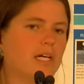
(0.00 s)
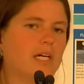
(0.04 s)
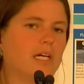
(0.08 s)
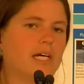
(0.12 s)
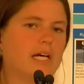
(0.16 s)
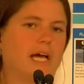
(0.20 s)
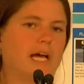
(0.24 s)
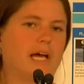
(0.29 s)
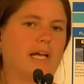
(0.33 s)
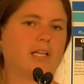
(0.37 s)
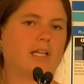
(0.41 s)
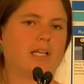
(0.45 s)

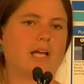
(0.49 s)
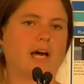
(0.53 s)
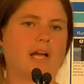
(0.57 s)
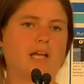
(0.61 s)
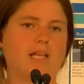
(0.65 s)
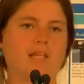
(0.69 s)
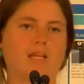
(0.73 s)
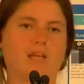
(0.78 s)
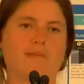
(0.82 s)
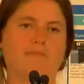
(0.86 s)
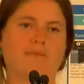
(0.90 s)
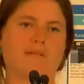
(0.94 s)
And a lot
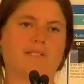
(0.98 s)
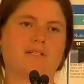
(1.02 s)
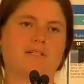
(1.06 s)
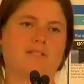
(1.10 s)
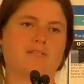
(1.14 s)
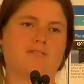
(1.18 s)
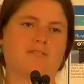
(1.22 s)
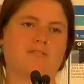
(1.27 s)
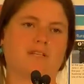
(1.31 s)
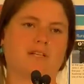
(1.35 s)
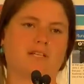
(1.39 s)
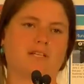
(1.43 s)
of the
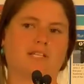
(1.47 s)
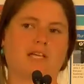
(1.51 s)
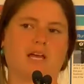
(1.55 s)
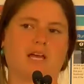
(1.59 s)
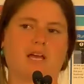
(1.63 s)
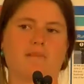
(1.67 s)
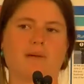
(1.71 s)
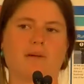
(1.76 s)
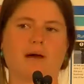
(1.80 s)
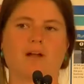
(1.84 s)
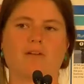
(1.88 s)
impetus for this came